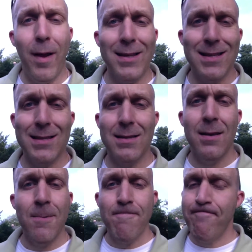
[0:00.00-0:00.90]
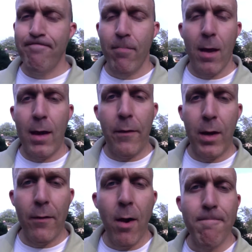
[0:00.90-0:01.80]
I just never
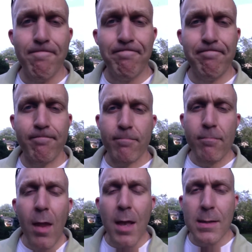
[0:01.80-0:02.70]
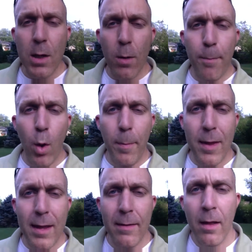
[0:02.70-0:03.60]
gave up. So point
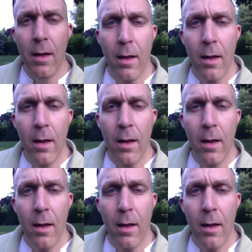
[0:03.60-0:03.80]
being,